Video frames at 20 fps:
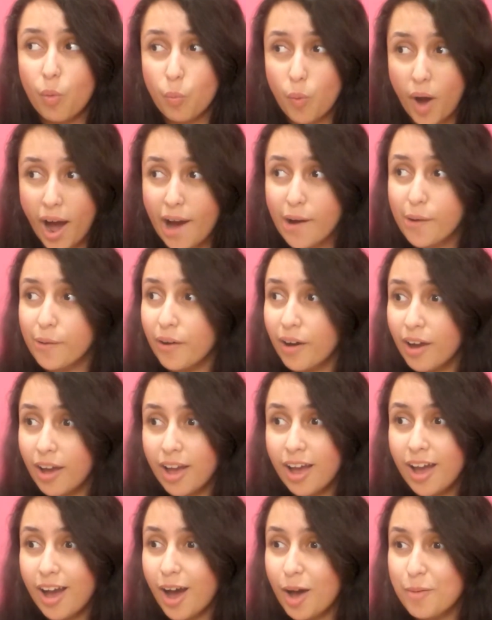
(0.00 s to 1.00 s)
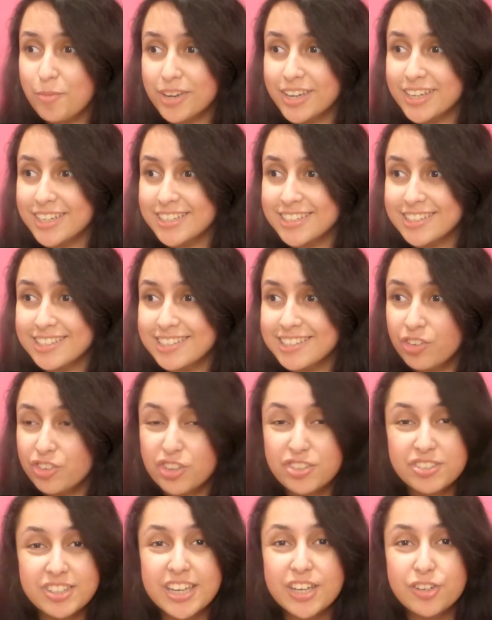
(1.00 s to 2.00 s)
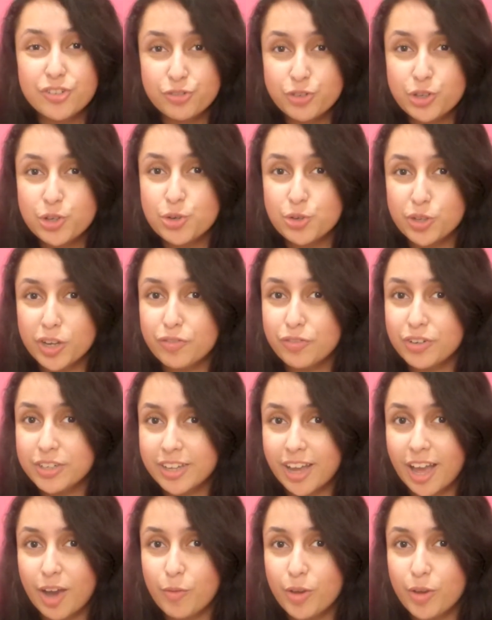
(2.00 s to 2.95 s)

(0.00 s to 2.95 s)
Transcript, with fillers: wow. I mean, just to eat food every day,